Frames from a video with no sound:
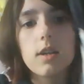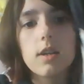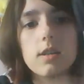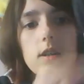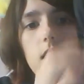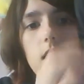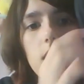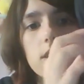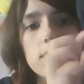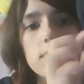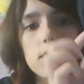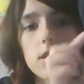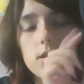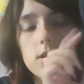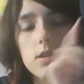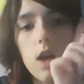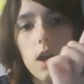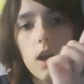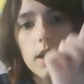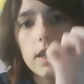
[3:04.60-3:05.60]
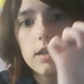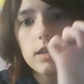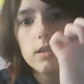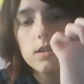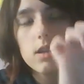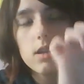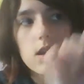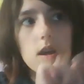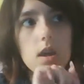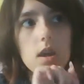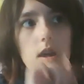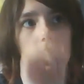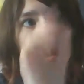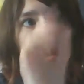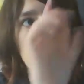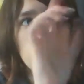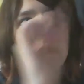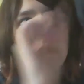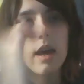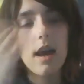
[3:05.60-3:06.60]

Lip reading: socks, they're stockings, and they